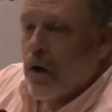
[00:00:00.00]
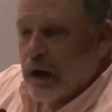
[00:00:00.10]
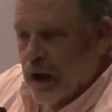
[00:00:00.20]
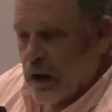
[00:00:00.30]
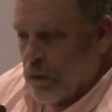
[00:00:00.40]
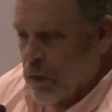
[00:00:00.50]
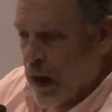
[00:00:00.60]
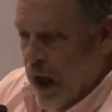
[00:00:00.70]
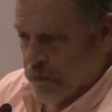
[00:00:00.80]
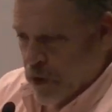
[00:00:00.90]
Okay,
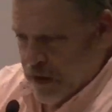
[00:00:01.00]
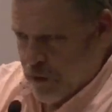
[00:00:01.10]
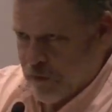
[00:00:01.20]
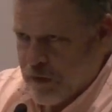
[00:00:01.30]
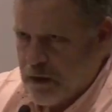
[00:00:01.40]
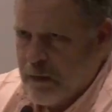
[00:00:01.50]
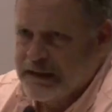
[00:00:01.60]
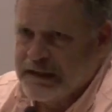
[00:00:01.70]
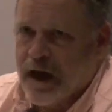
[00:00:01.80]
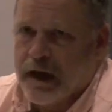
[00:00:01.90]
well, I'm going to reveal my
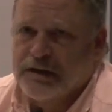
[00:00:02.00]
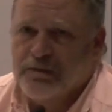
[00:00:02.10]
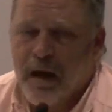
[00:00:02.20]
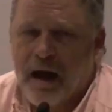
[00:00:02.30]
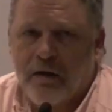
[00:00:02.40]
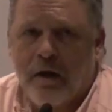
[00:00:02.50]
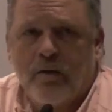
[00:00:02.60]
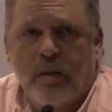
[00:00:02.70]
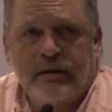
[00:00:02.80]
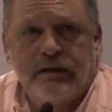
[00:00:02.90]
Scottish
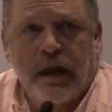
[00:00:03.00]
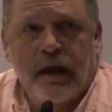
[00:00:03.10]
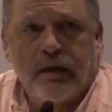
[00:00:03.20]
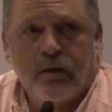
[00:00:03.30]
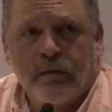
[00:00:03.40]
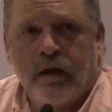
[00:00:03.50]
background by telling you,